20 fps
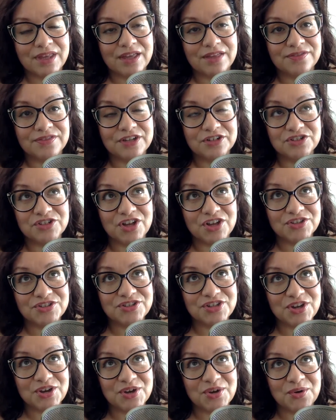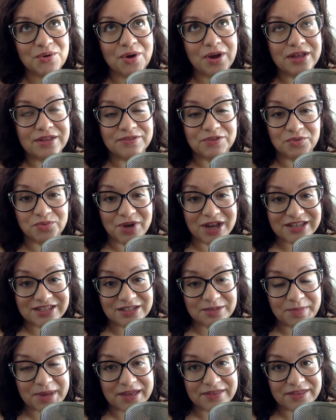There's also in the
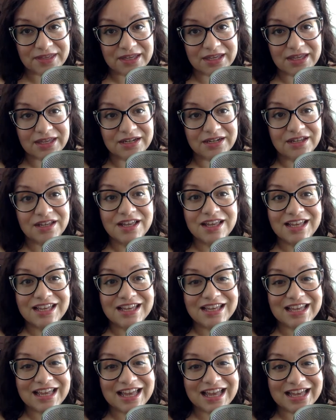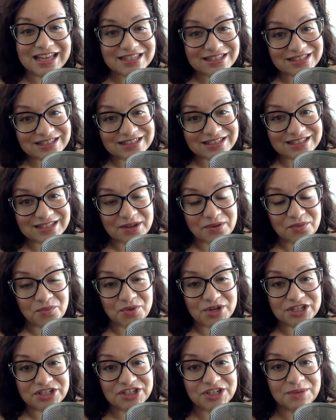REST method, S,
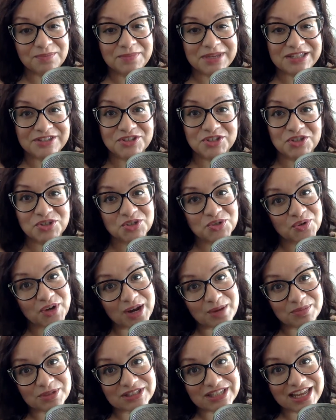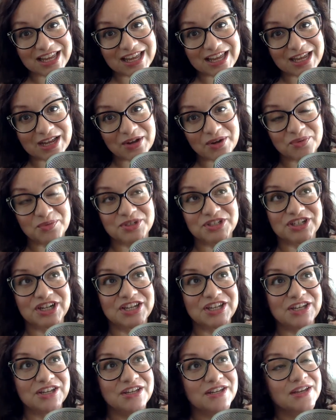which means scrambled egg, which
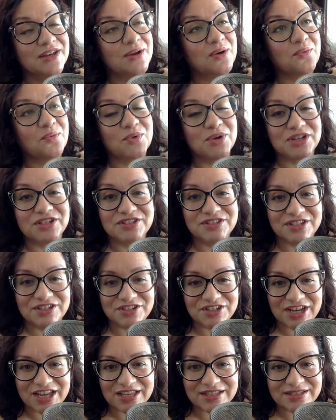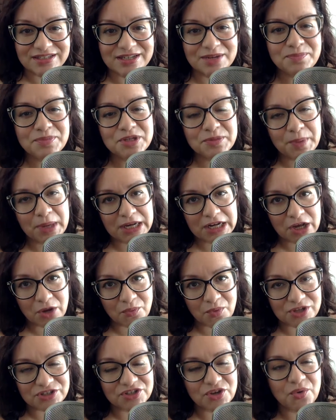I would suggest, depending
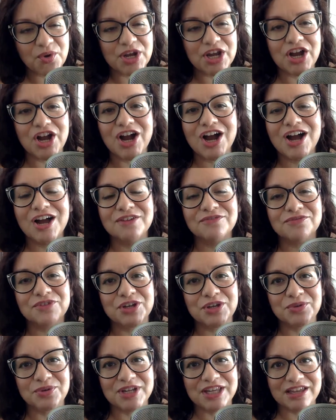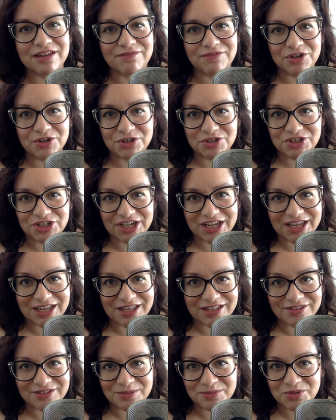on what's going on, for you to give your
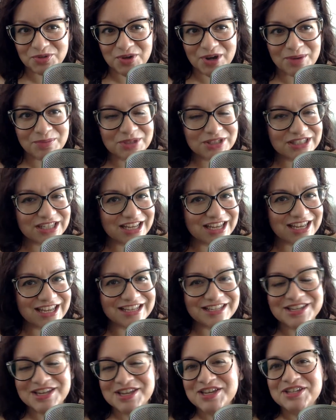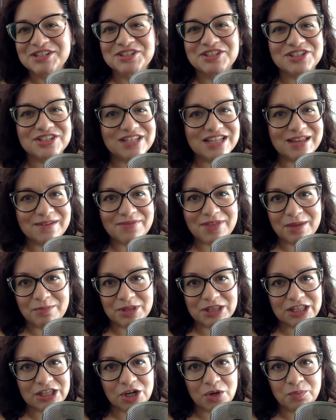chicken some scrambled egg just to give them
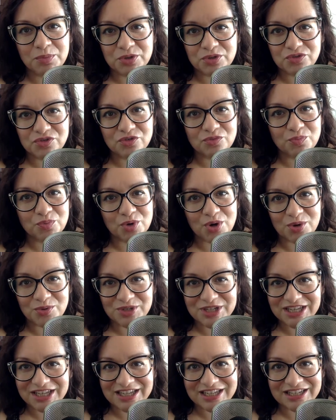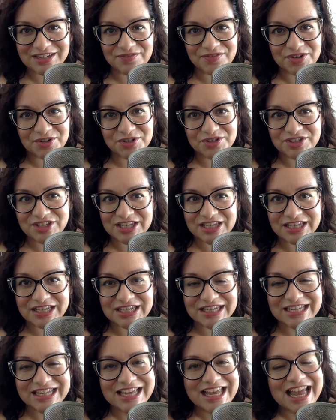a little boost of protein if they're
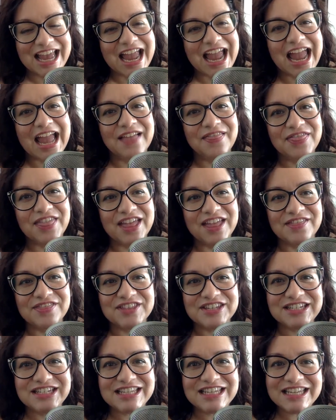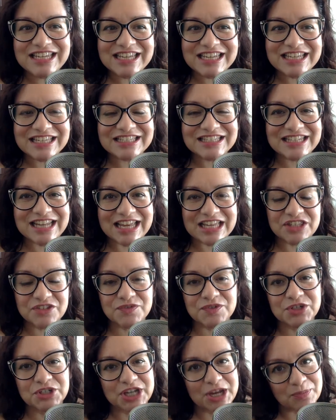sick. And then the T stands
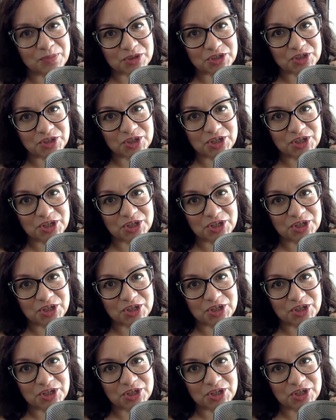for temperature